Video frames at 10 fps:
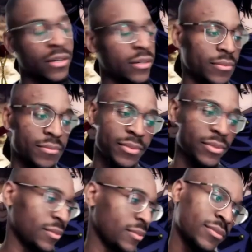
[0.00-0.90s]

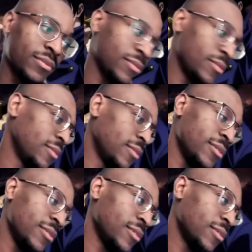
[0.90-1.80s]

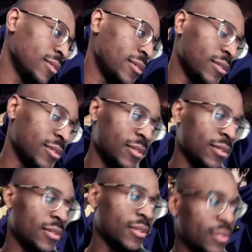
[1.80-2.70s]

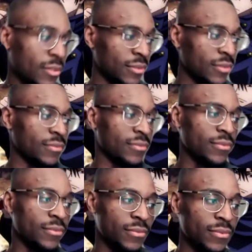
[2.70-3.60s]

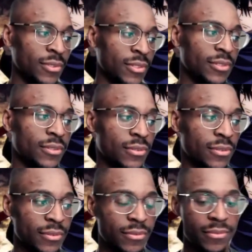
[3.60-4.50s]

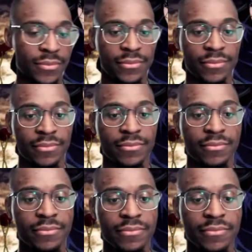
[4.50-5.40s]

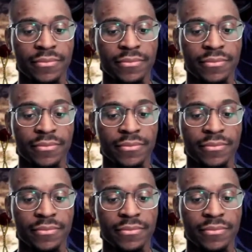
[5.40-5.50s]
(not speaking)